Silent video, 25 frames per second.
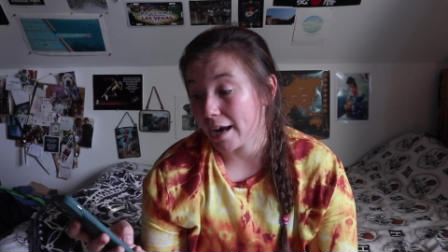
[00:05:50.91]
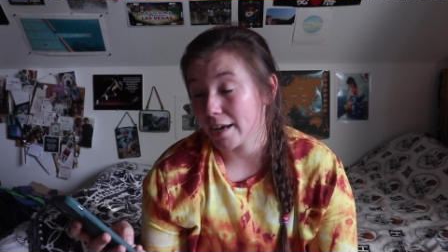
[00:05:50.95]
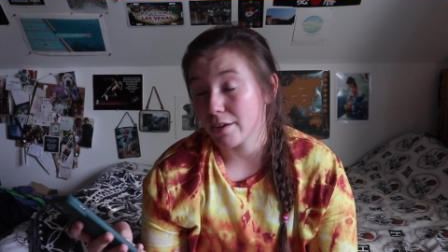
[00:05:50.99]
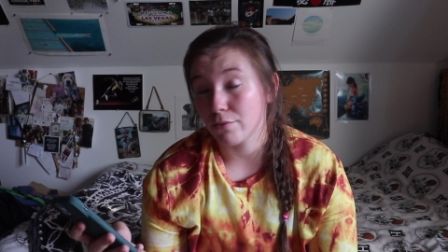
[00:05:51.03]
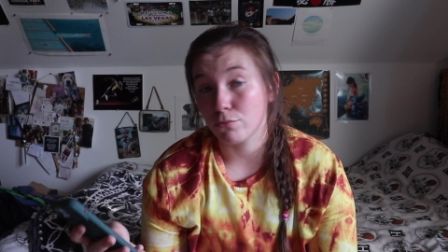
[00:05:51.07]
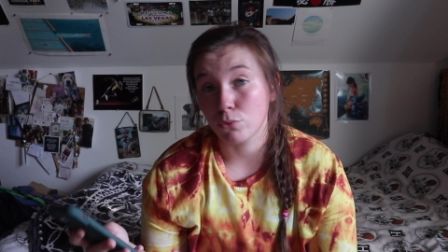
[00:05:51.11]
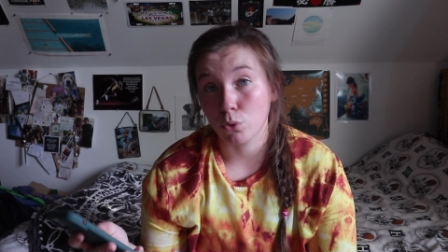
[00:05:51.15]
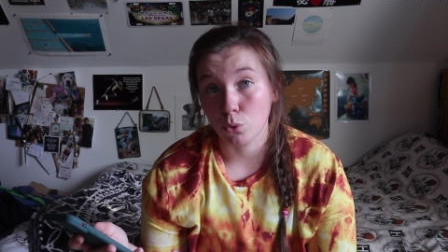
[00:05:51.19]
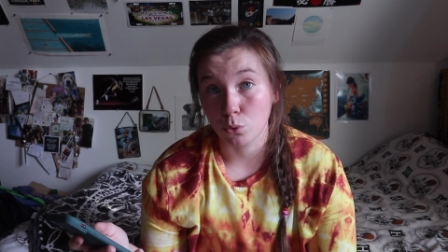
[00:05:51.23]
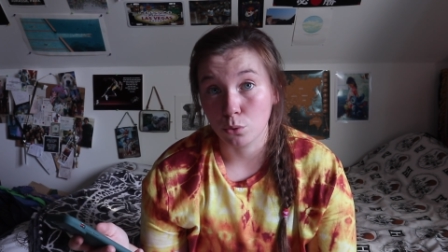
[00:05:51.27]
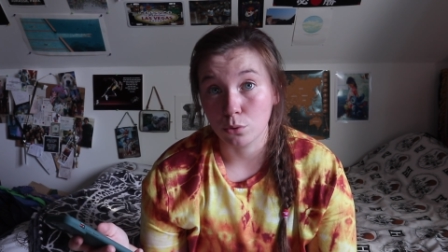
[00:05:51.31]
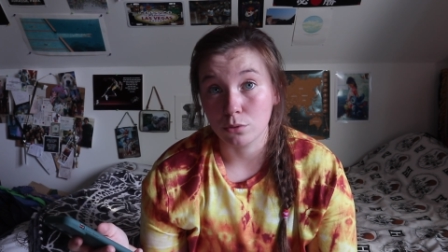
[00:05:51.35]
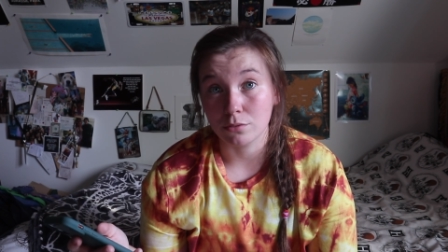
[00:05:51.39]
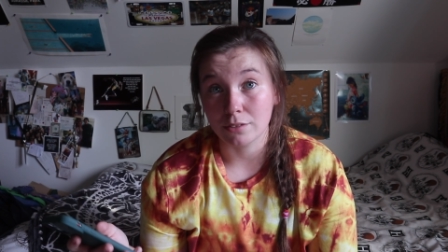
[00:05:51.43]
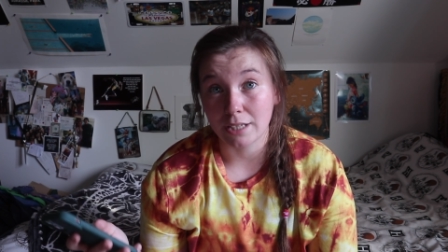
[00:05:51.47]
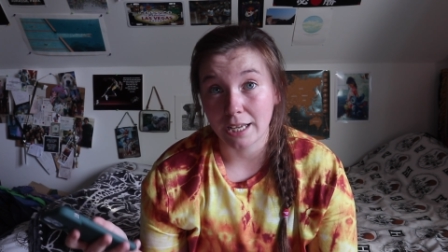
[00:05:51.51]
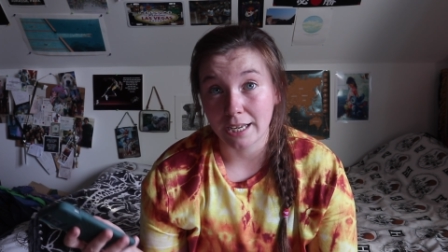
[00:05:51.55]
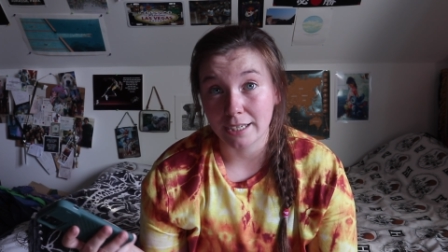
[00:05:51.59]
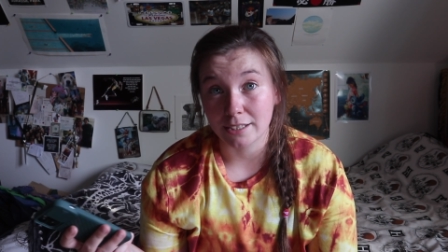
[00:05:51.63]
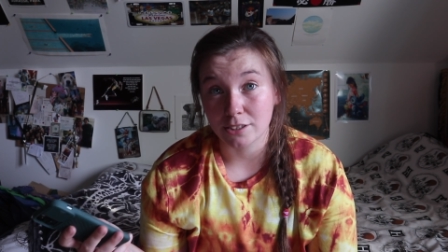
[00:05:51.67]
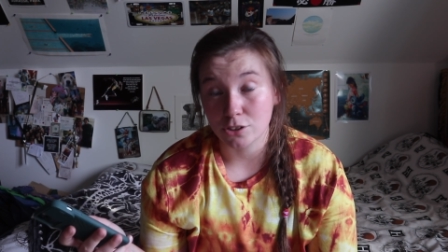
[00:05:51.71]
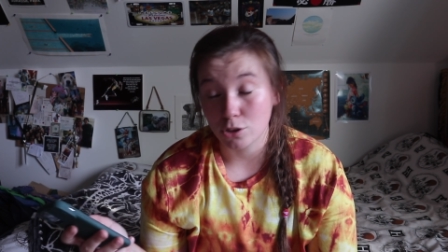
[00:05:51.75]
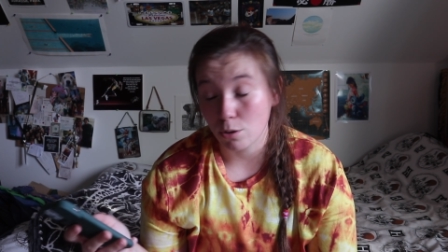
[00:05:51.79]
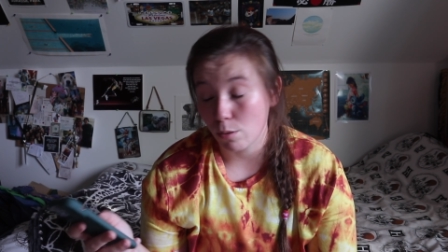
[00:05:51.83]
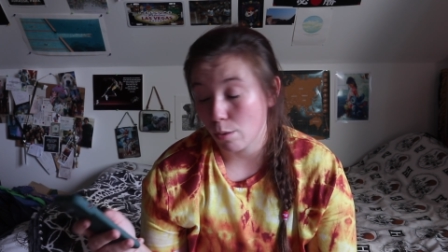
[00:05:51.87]
role in
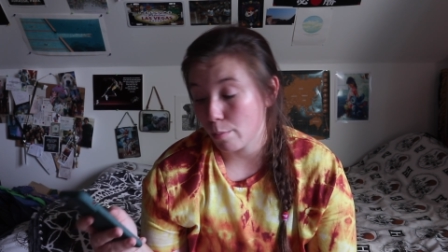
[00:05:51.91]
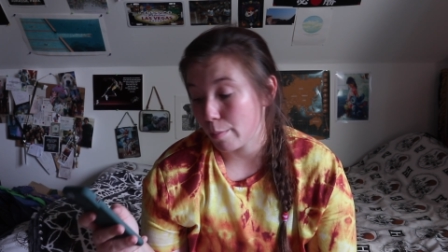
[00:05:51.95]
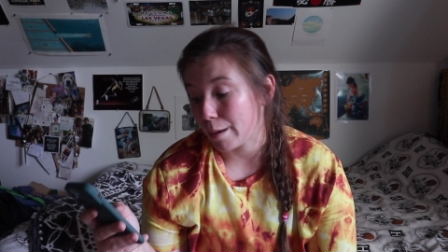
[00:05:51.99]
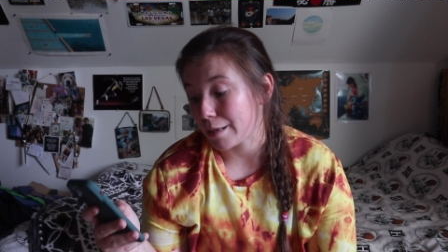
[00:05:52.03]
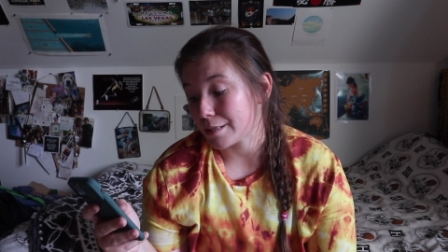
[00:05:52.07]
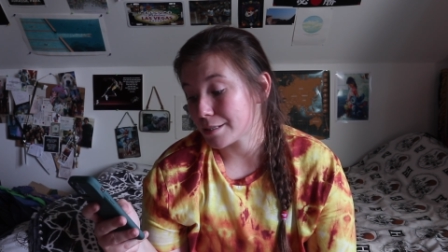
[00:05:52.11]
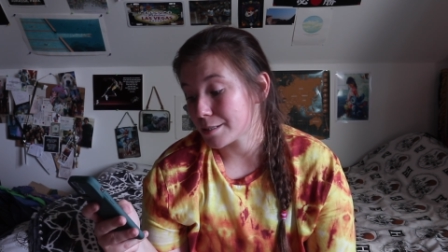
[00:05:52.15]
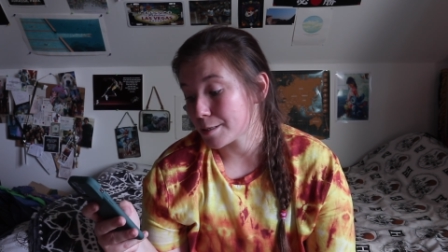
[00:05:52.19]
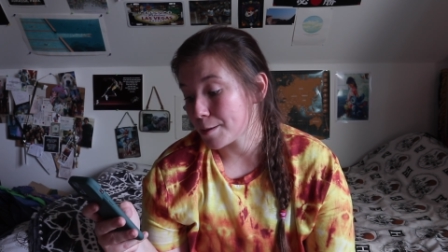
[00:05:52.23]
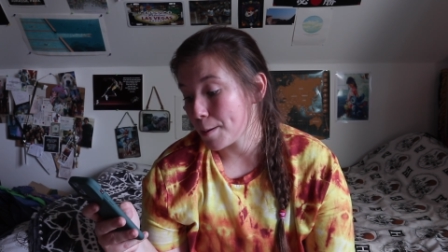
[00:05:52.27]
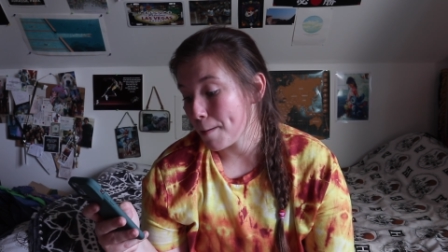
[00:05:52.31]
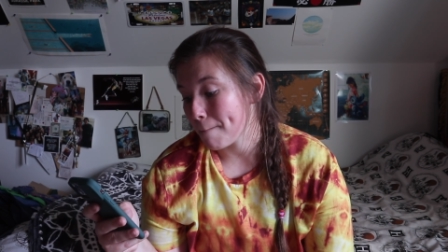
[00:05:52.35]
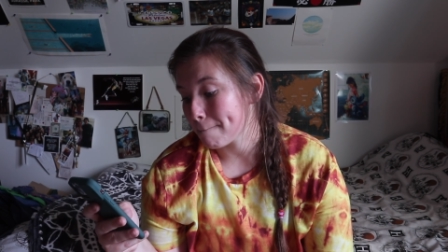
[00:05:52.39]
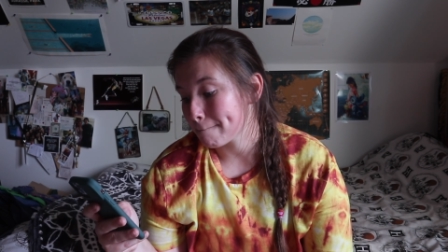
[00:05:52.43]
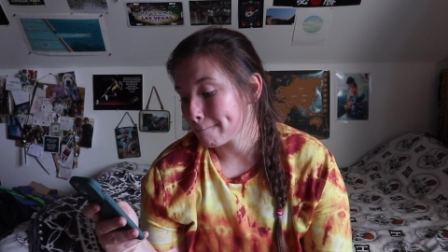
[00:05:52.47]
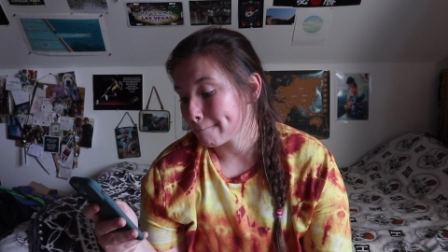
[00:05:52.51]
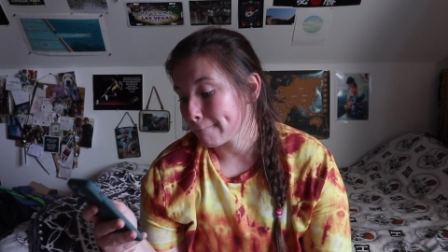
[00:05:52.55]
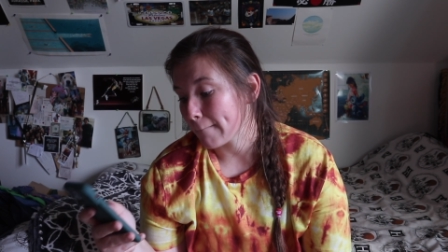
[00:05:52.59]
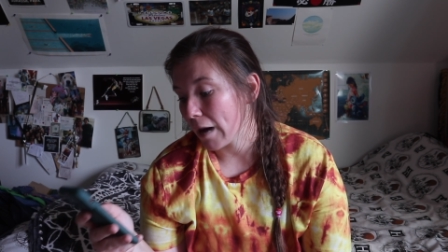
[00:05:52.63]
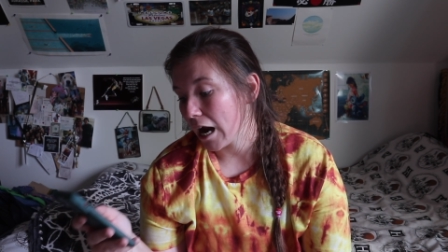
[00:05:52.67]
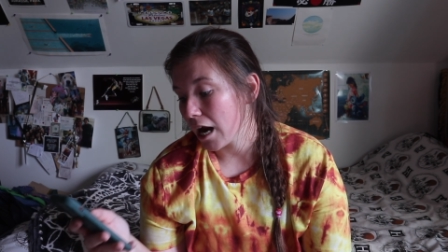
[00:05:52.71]
Stop the Bus.